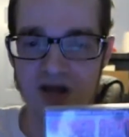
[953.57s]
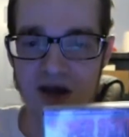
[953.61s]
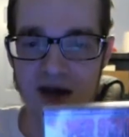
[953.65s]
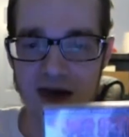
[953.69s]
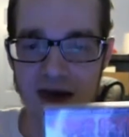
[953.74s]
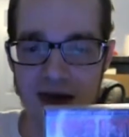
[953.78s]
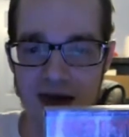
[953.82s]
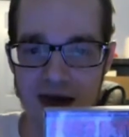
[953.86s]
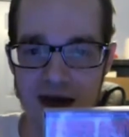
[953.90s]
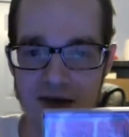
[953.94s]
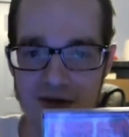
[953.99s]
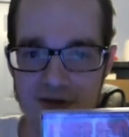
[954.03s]
that
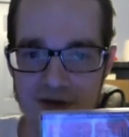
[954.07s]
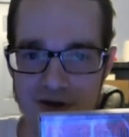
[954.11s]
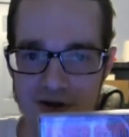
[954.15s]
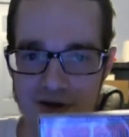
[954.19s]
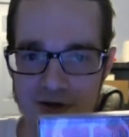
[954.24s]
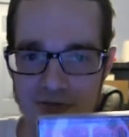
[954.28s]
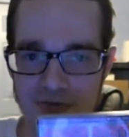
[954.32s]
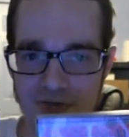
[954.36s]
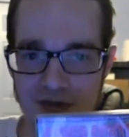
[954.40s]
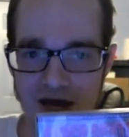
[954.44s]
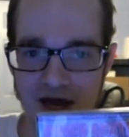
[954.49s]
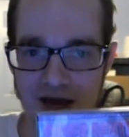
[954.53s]
I have
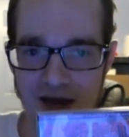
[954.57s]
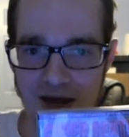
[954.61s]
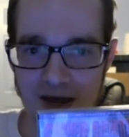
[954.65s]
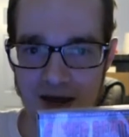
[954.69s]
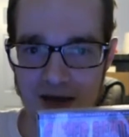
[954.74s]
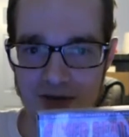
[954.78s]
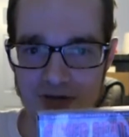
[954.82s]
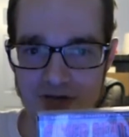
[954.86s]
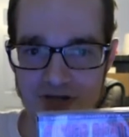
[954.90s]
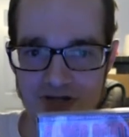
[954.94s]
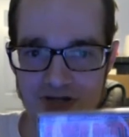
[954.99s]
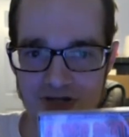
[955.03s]
here in my
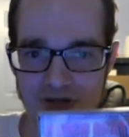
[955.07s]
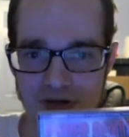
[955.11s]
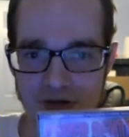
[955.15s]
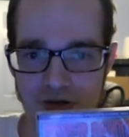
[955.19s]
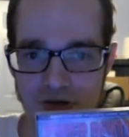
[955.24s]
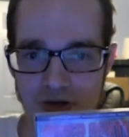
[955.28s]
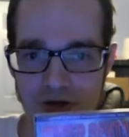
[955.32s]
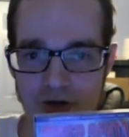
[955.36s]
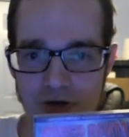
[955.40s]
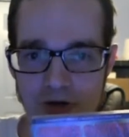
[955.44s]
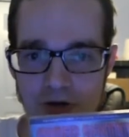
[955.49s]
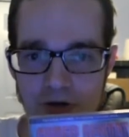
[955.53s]

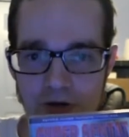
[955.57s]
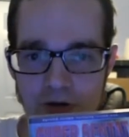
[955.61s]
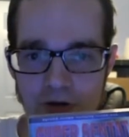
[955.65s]
hands,